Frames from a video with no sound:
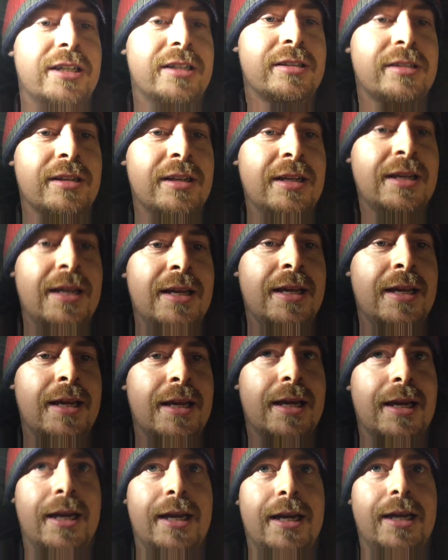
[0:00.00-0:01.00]
years,
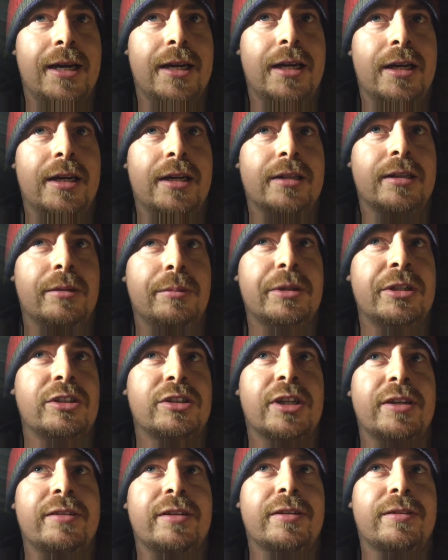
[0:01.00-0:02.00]
and I've been
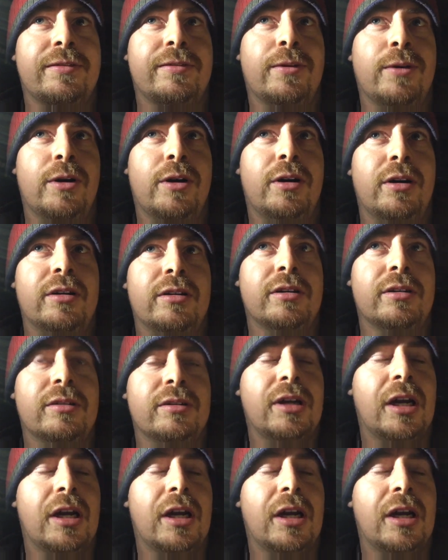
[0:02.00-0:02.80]
driving it for,